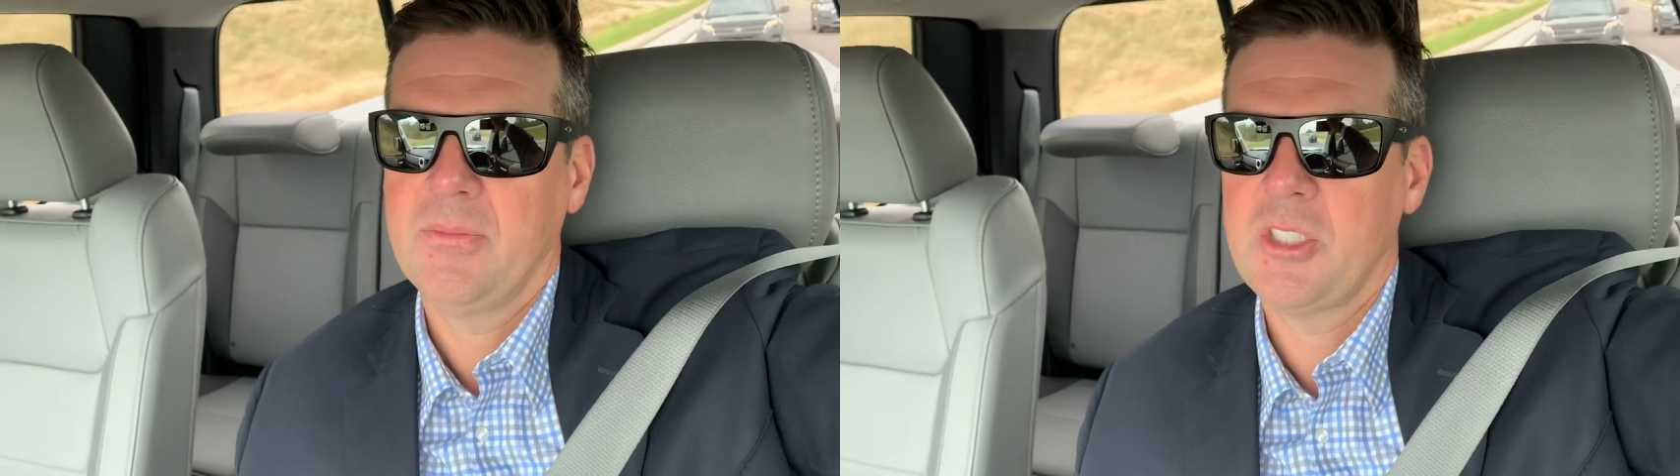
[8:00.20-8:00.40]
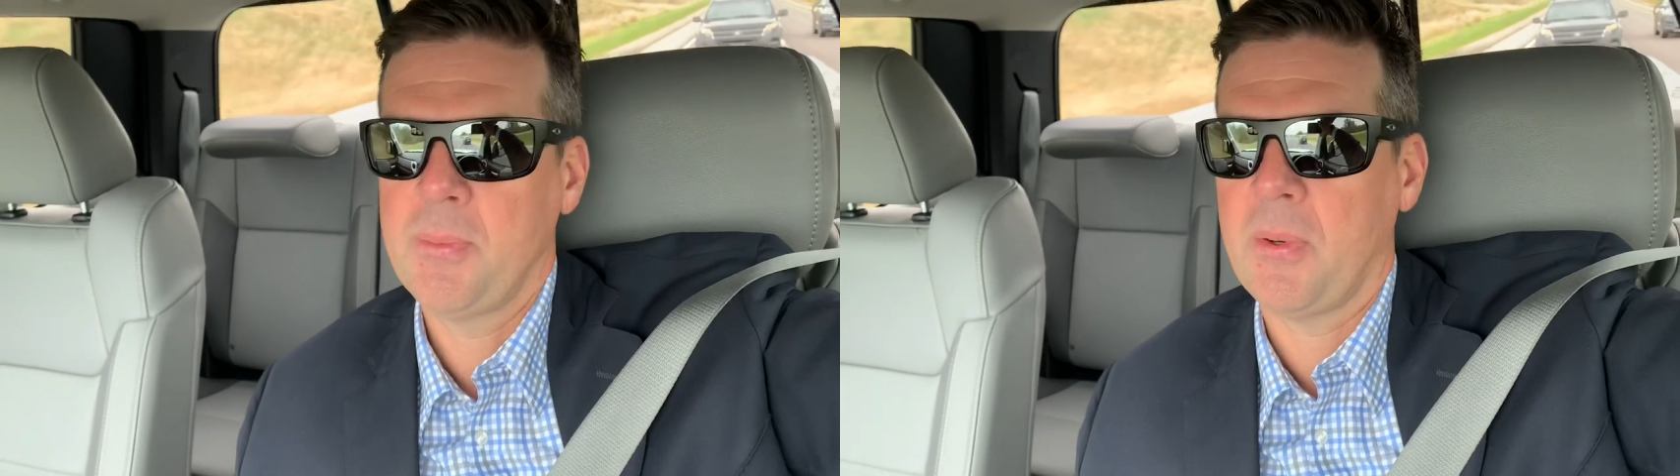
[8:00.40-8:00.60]

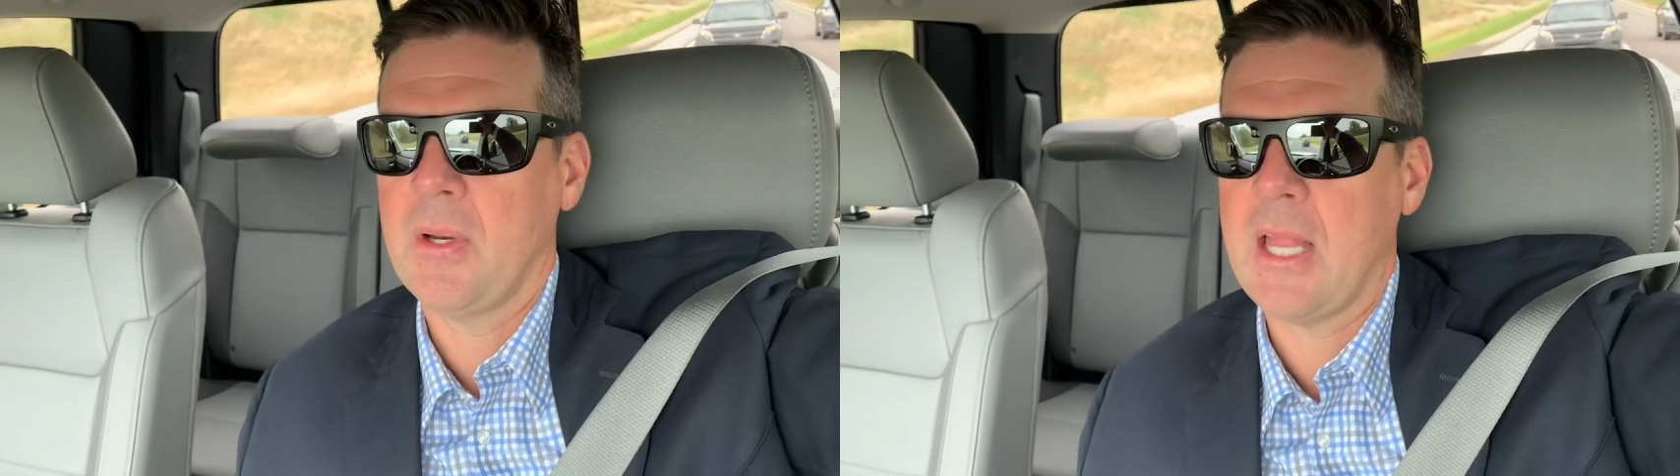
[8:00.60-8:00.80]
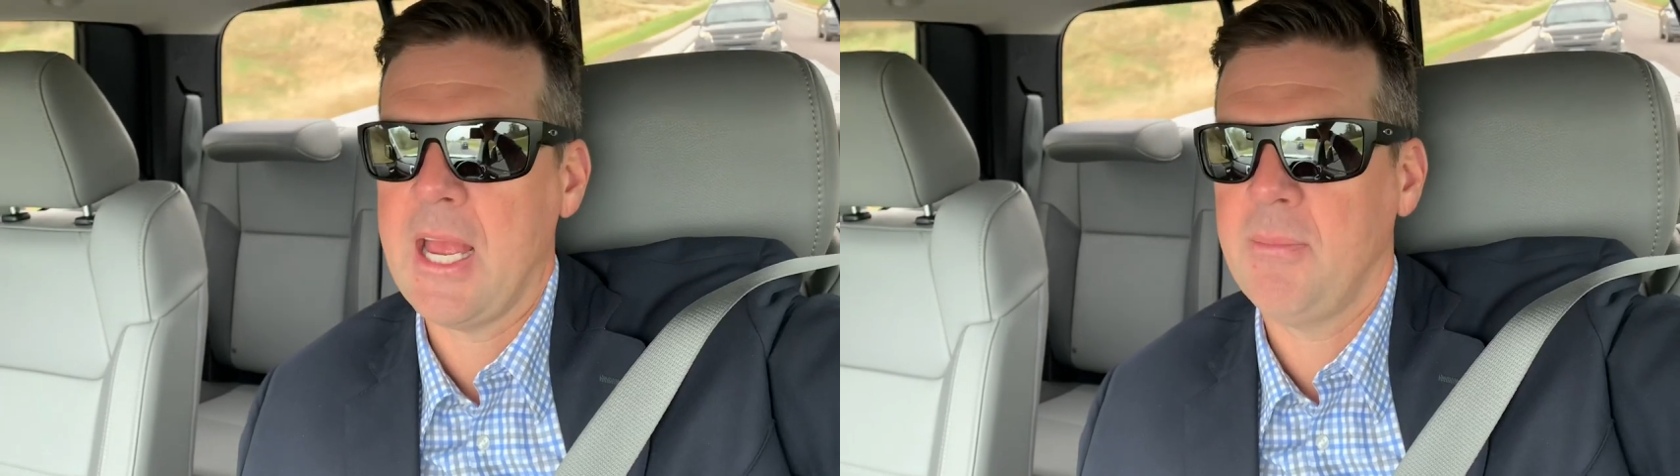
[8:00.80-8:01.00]
Super
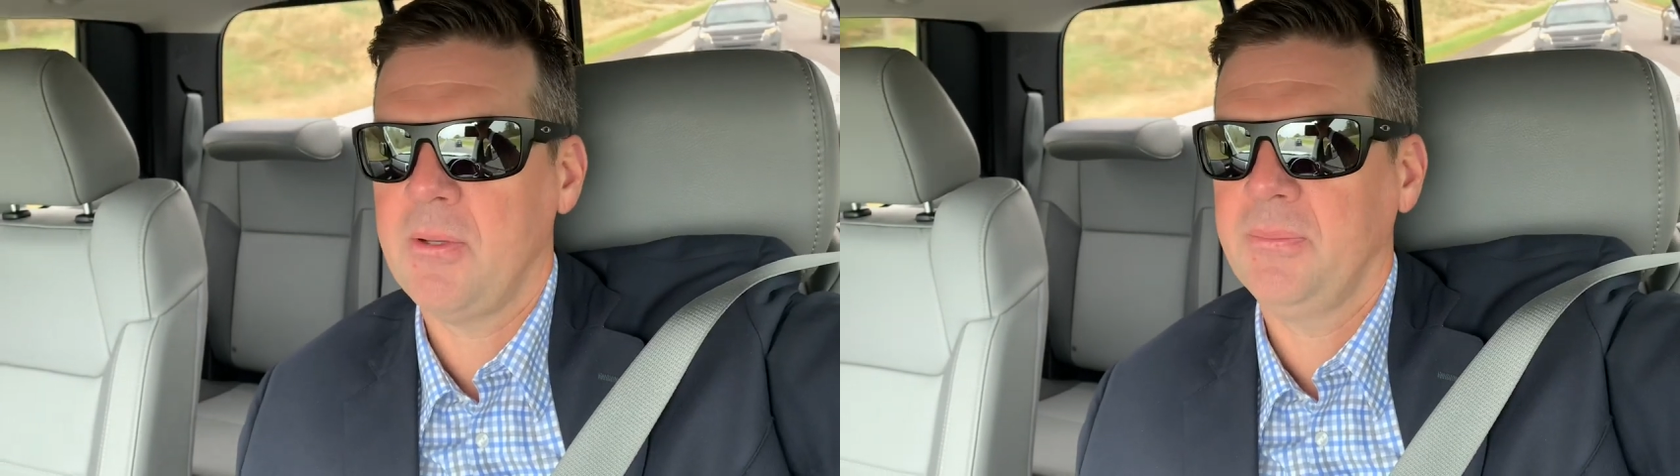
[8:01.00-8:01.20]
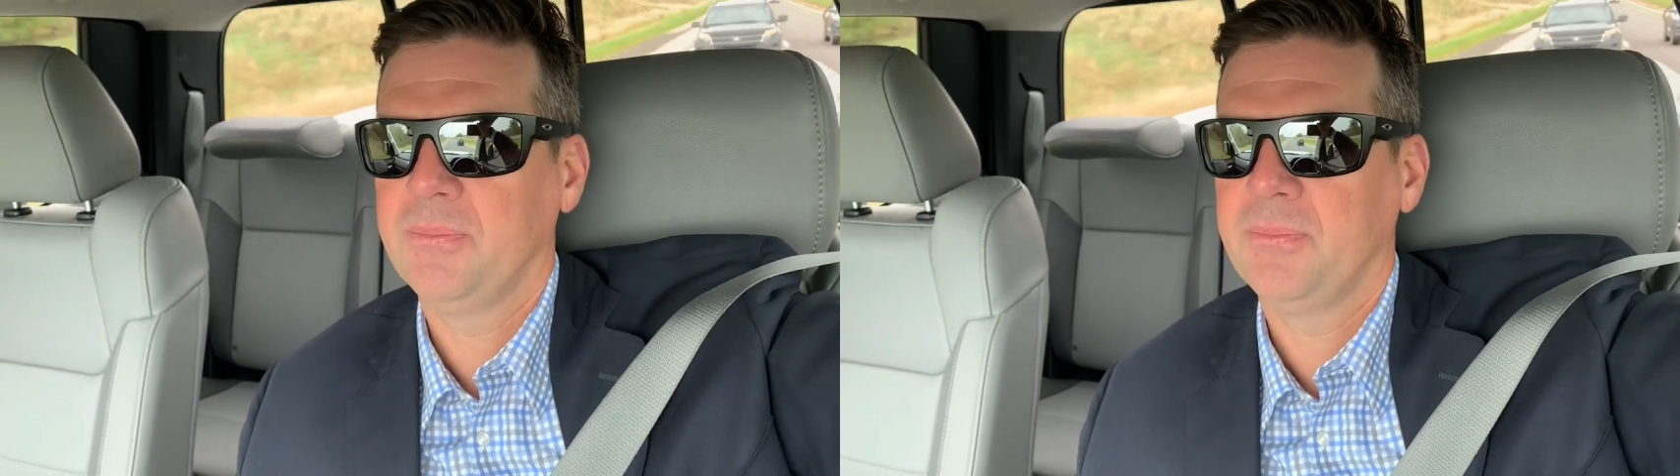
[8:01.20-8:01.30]
reliable.